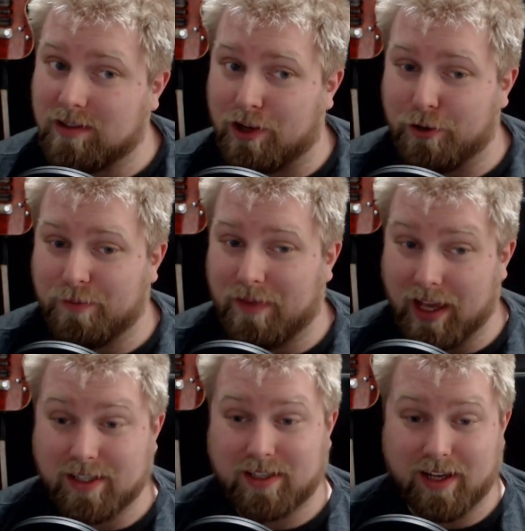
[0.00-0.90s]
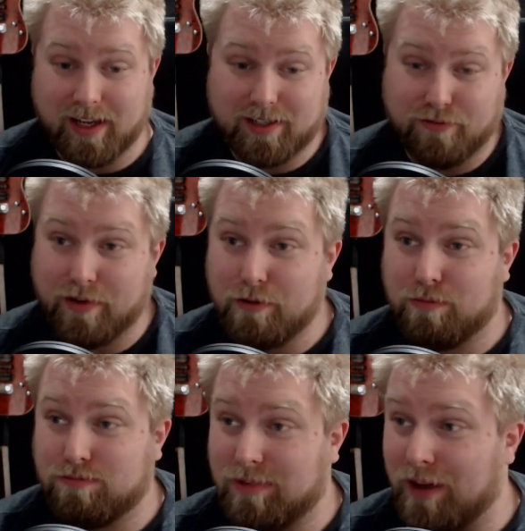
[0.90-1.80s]
So it's it's a real
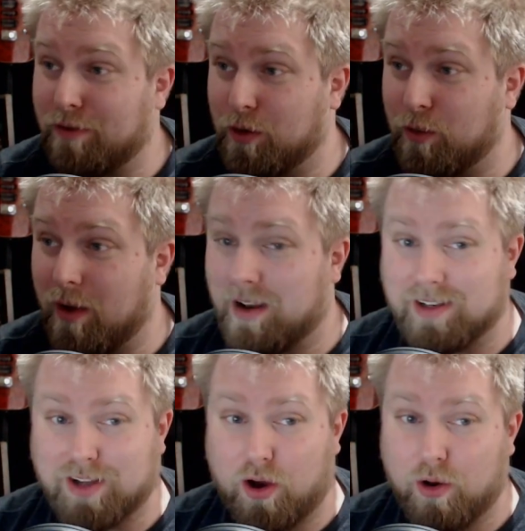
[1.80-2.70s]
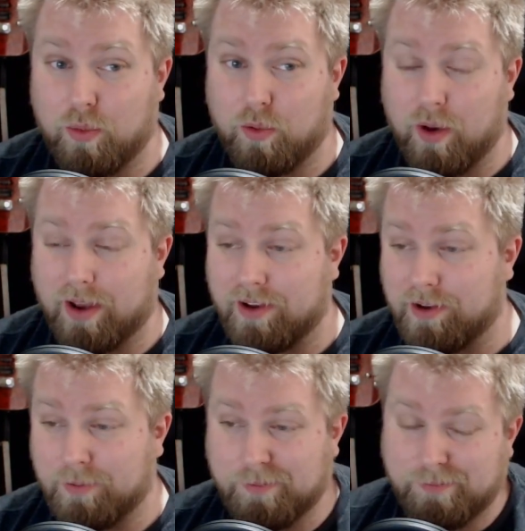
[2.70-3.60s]
difficult one. It's a horrible one,
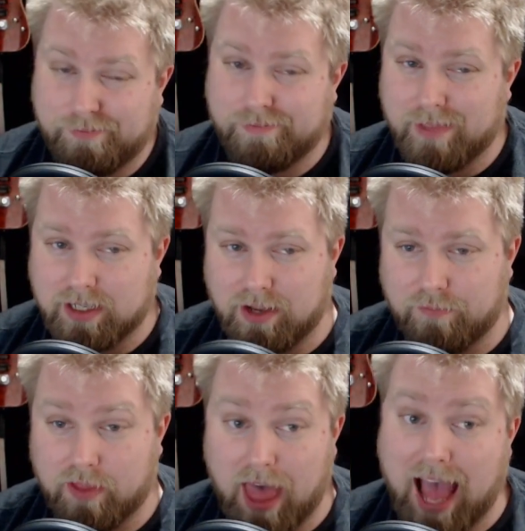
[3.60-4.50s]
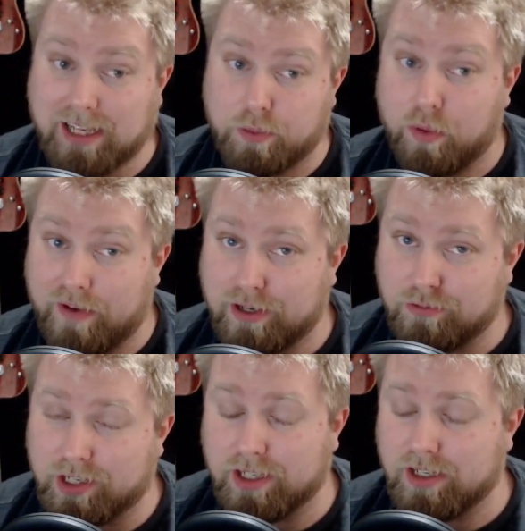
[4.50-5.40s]
and something that as a
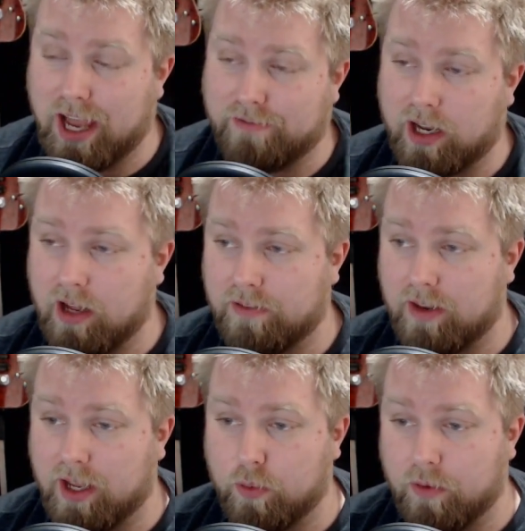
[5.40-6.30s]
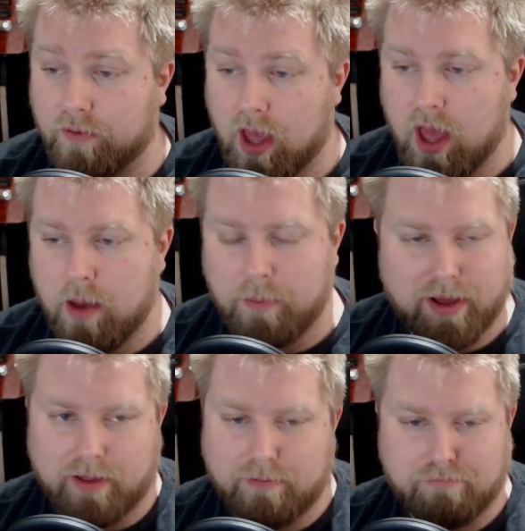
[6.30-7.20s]
professional teacher you have to learn to deal with.
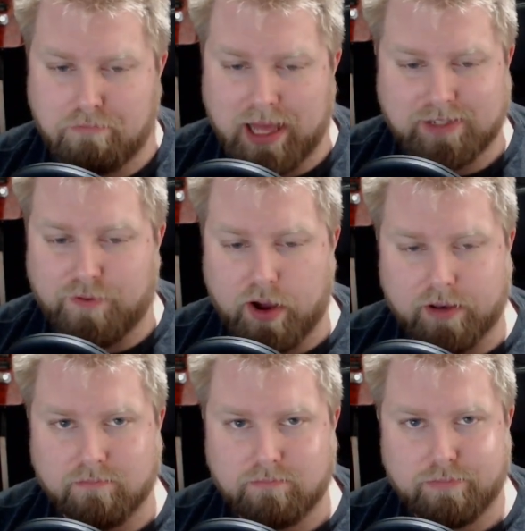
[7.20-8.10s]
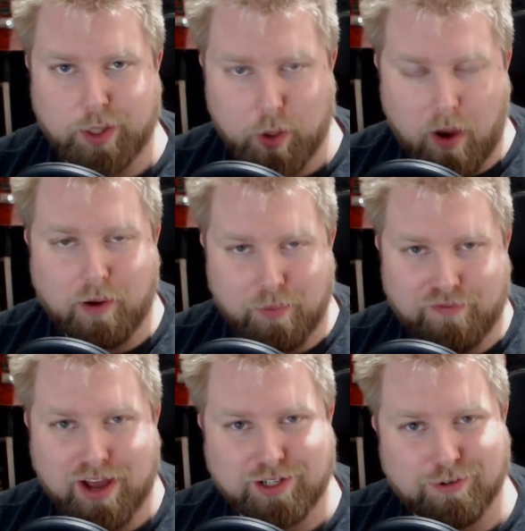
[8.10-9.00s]
But that's fine you are a
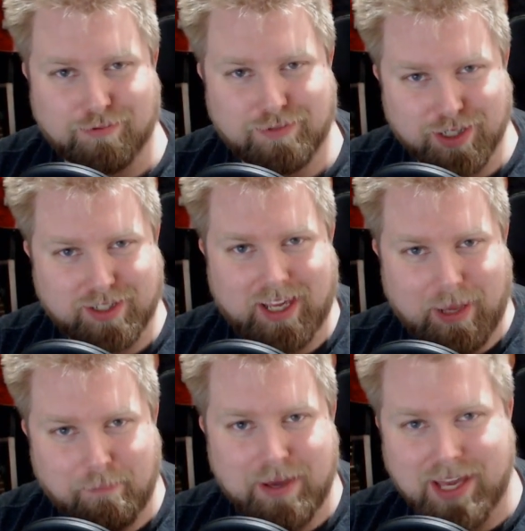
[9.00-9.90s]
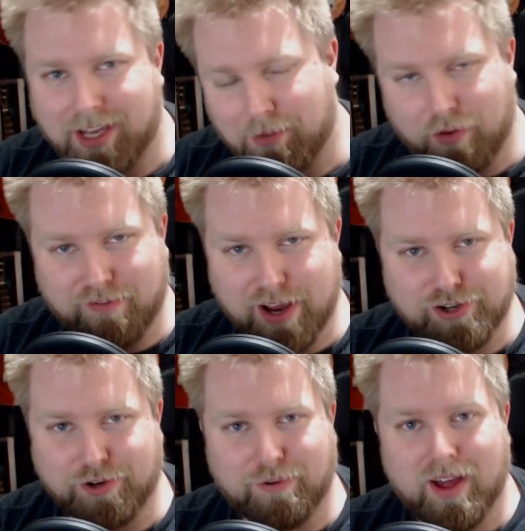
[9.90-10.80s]
professional. Just keep being a
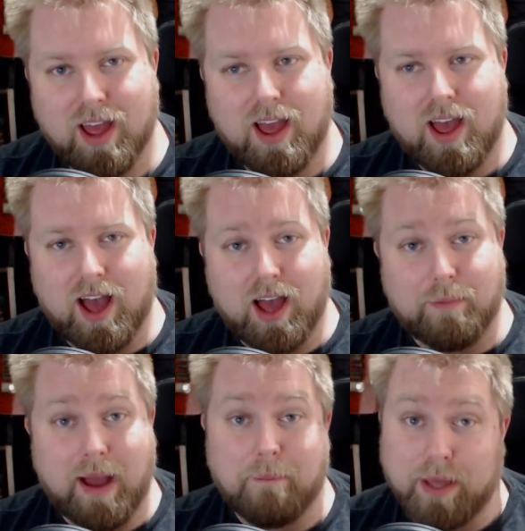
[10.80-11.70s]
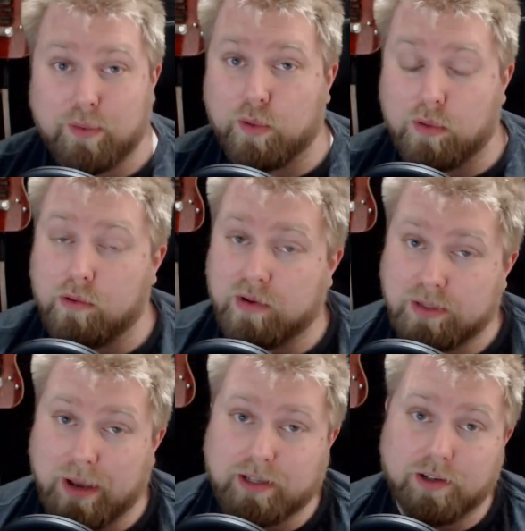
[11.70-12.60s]
professional, um, and people will
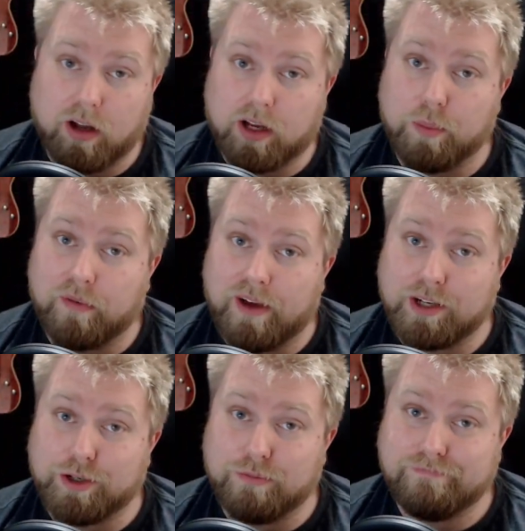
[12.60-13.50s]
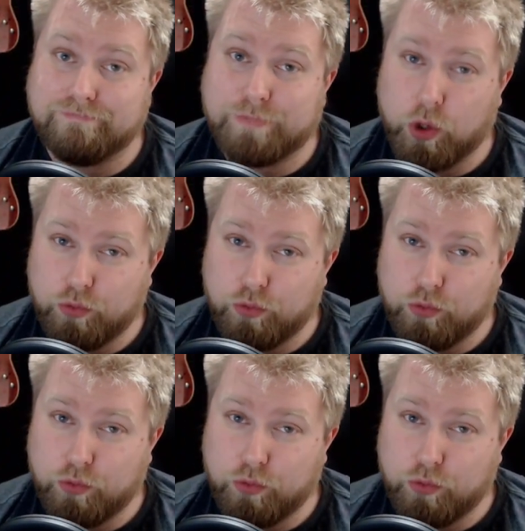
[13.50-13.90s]
respect you like a professional. Cool.